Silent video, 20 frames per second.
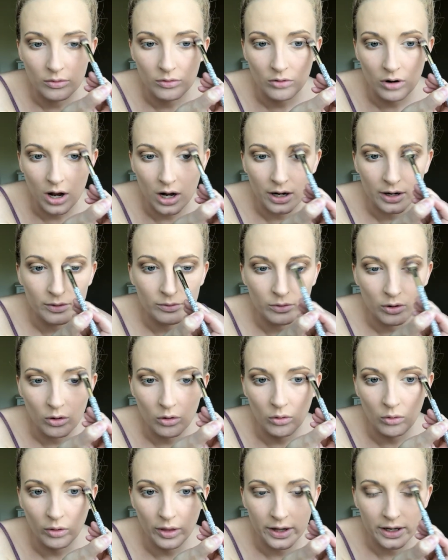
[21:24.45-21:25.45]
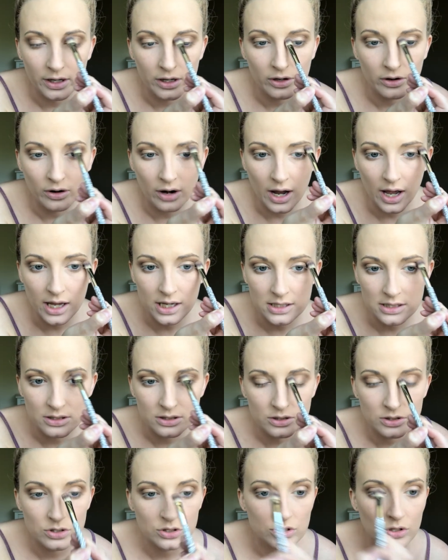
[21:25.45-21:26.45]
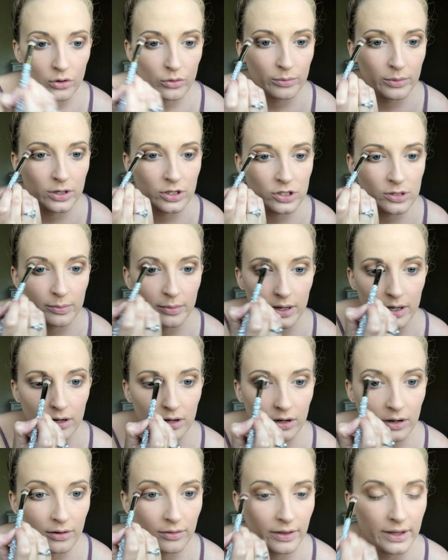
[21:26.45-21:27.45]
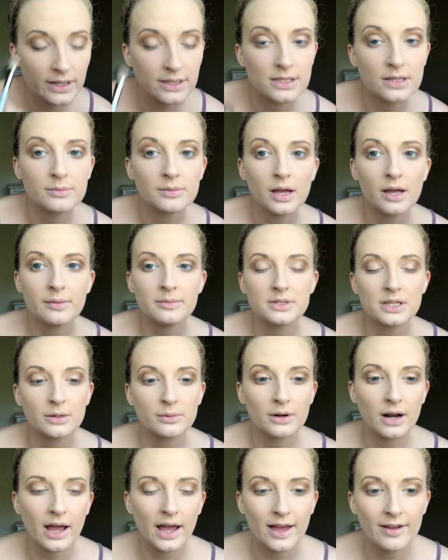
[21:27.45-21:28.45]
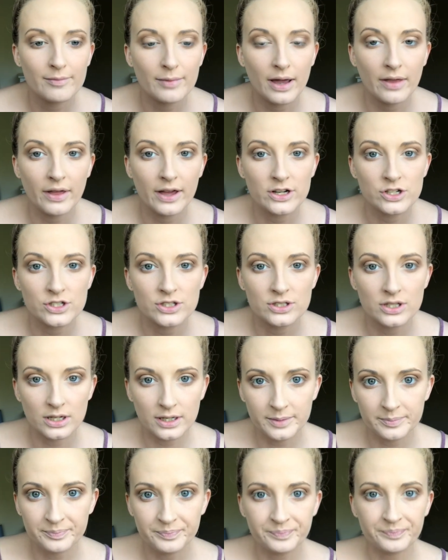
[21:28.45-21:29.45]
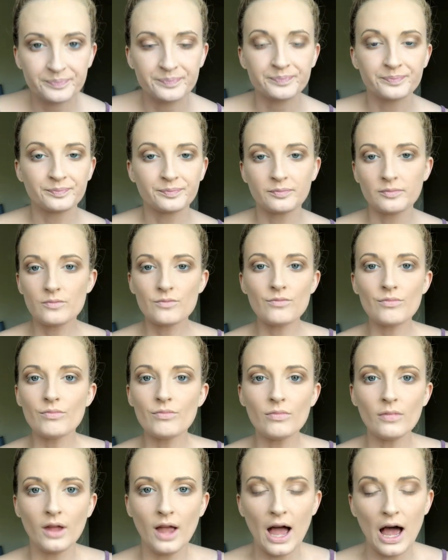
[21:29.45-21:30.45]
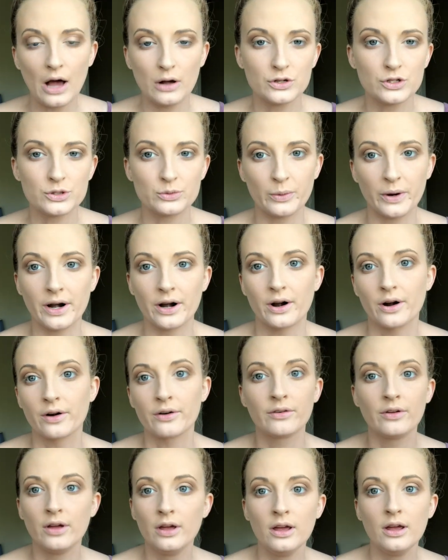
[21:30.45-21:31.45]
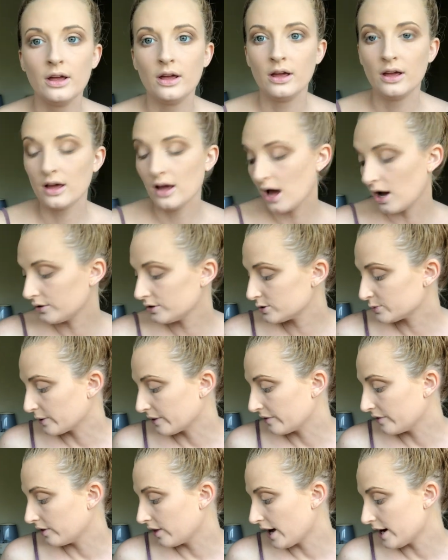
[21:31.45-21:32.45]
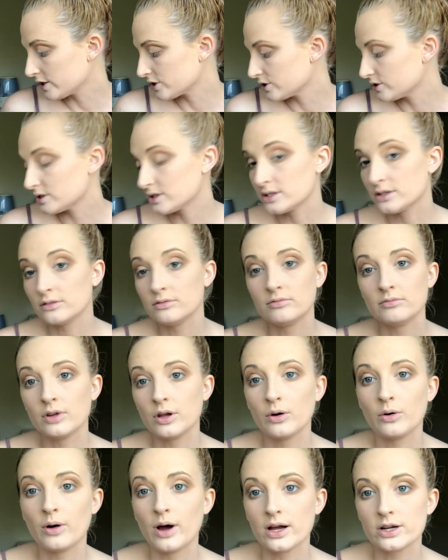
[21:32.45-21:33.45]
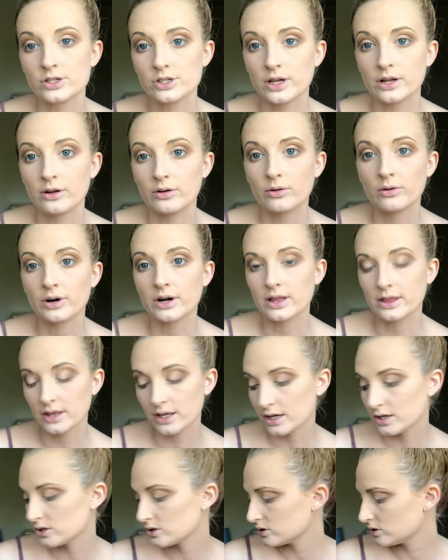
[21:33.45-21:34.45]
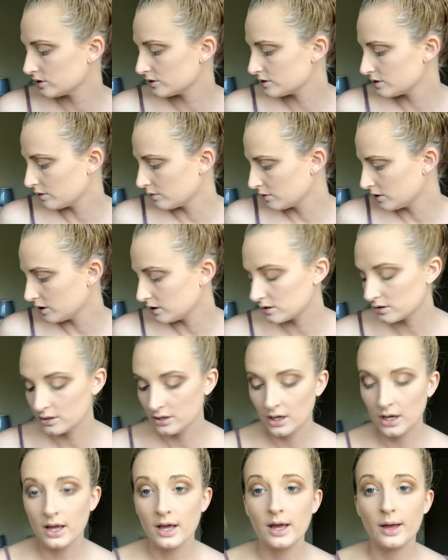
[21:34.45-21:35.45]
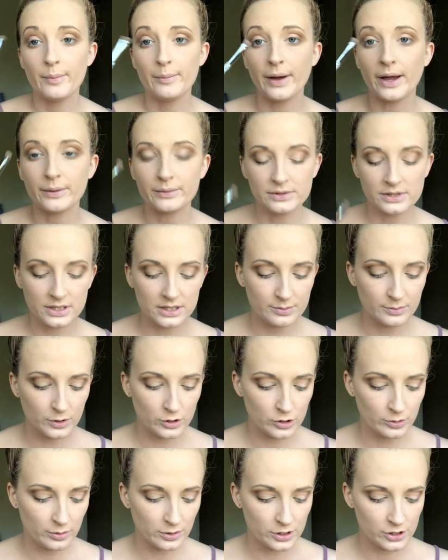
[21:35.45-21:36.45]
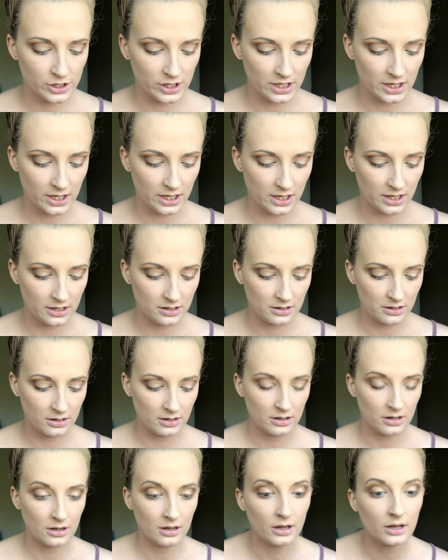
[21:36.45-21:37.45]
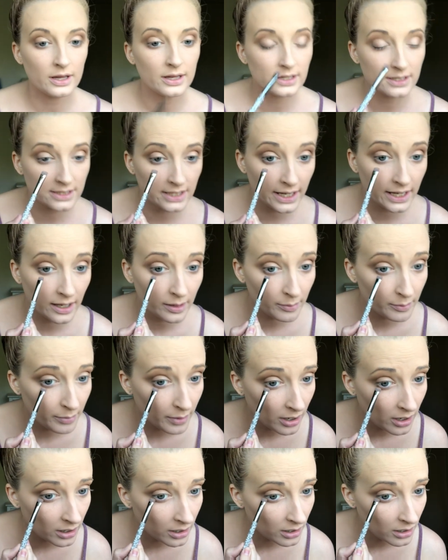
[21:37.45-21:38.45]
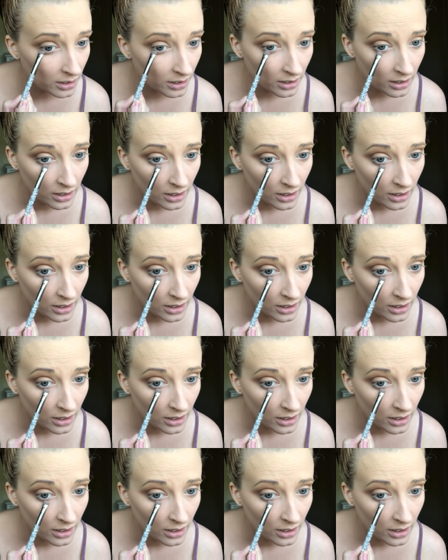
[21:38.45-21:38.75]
rock and roll. Like, your eyes look so much better. Like, sometimes, like, when I have my lashes done, I'll just wear the lashes and no eyeshadow or anything. It just looks so good. Back with the smudger brush again, taking Buck,